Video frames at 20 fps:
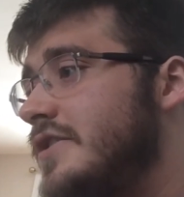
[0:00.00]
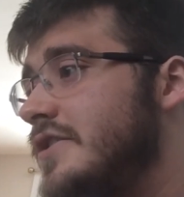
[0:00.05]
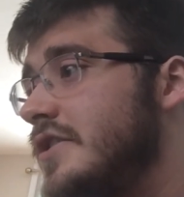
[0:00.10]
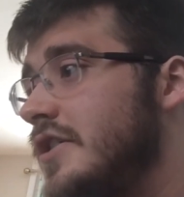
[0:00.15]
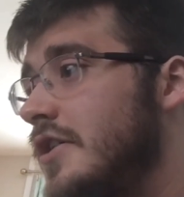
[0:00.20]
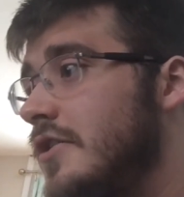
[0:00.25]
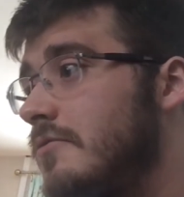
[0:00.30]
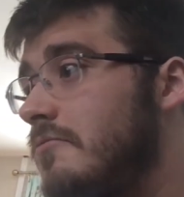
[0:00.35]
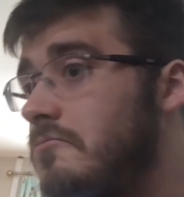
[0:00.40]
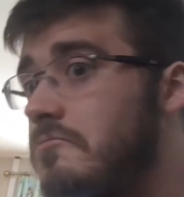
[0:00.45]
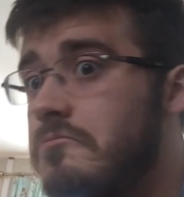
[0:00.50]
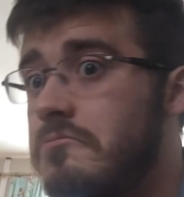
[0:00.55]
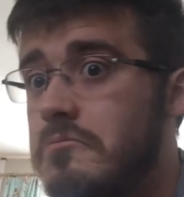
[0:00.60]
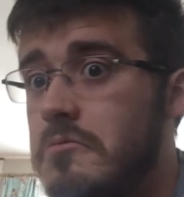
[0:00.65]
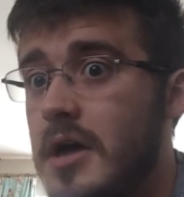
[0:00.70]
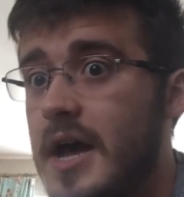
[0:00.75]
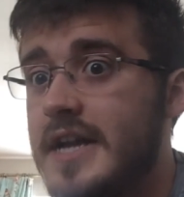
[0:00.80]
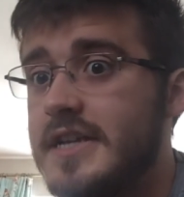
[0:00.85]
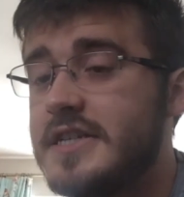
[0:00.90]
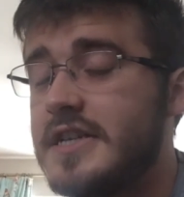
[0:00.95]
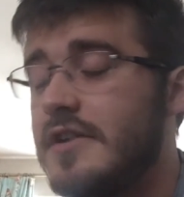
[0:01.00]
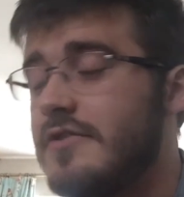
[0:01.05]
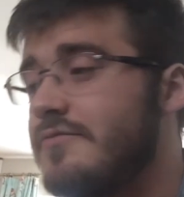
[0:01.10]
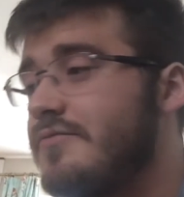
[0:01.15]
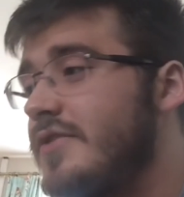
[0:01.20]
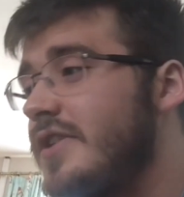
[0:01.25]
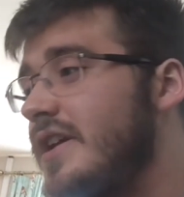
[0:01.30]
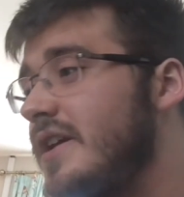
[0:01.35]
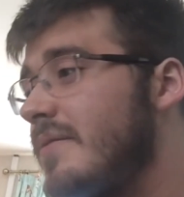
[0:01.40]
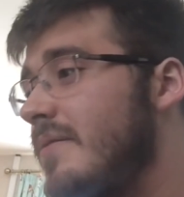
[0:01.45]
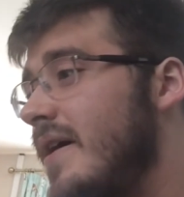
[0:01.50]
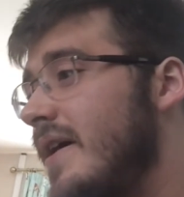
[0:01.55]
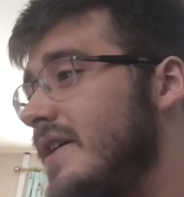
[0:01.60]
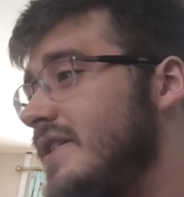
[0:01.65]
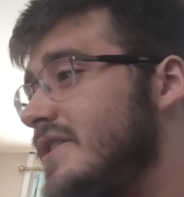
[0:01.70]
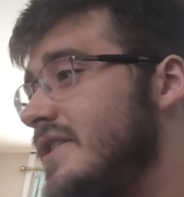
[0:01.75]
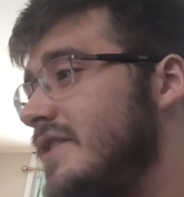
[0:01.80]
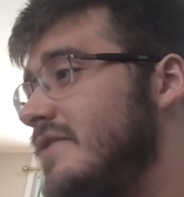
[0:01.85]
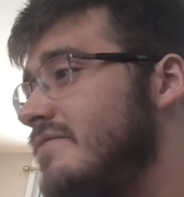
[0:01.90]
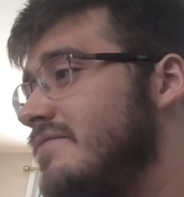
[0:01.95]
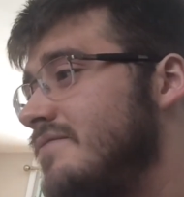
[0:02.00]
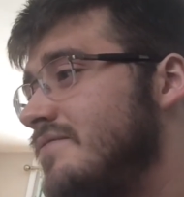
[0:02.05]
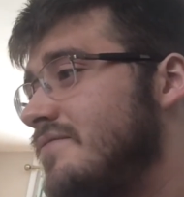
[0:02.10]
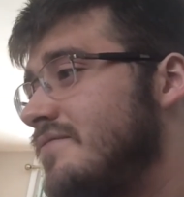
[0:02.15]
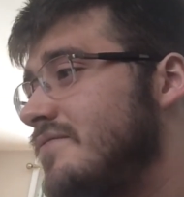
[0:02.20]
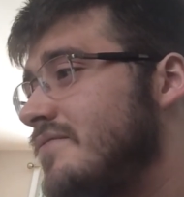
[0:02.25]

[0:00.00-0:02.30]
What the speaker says: so that sounds pretty amazing.